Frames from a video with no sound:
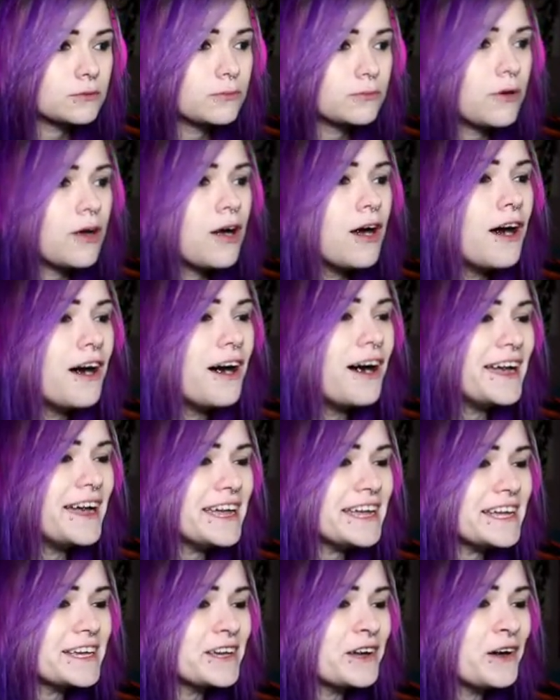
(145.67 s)

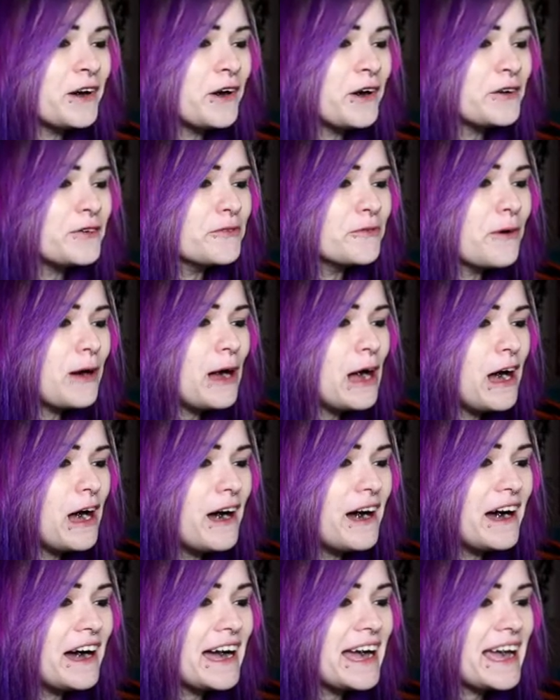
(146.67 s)
Why, god?
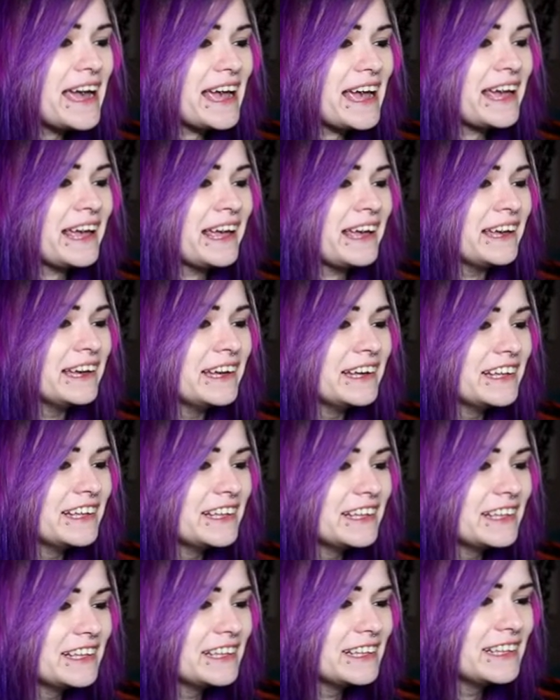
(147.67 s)
Why?
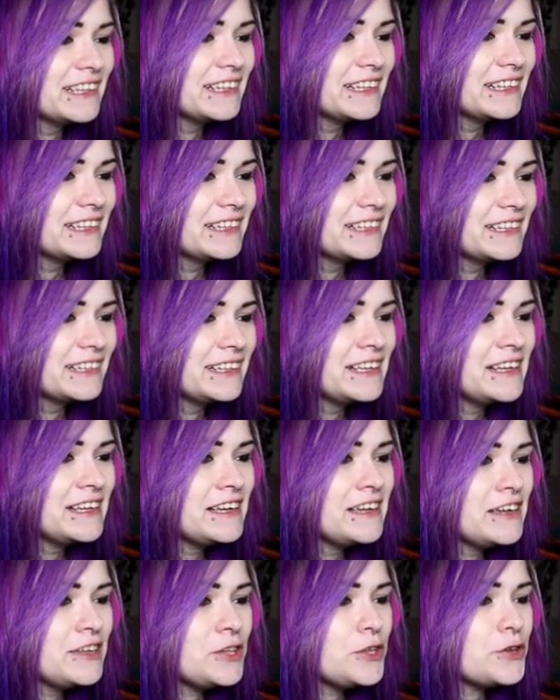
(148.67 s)

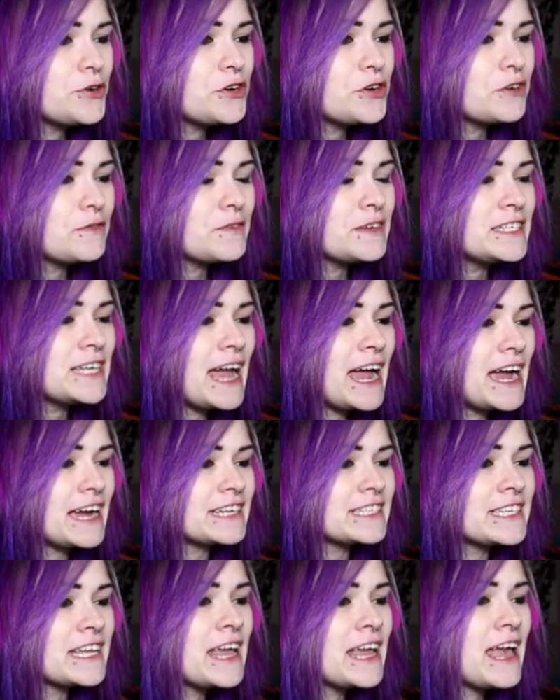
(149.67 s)
You could have
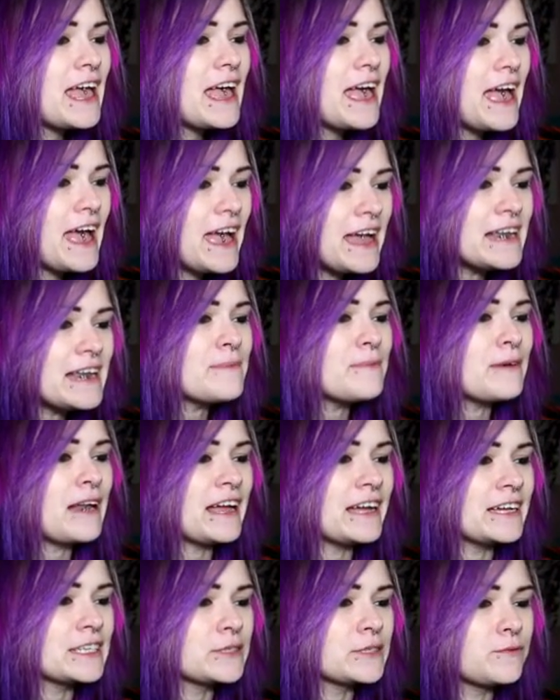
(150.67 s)
attacked any
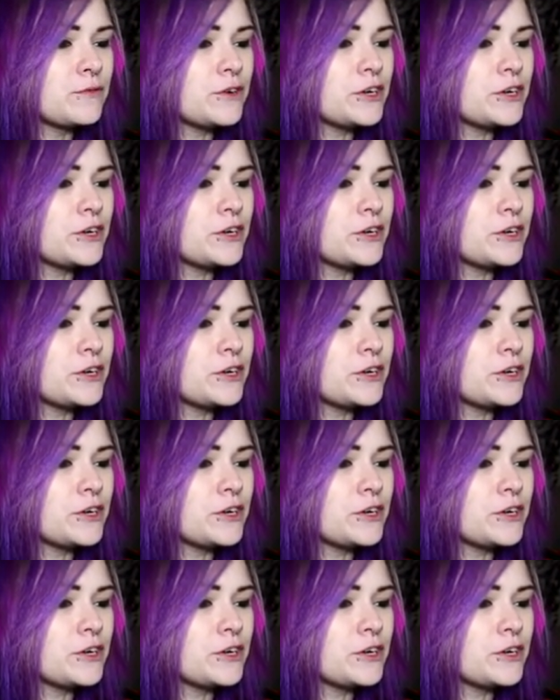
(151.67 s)
planks of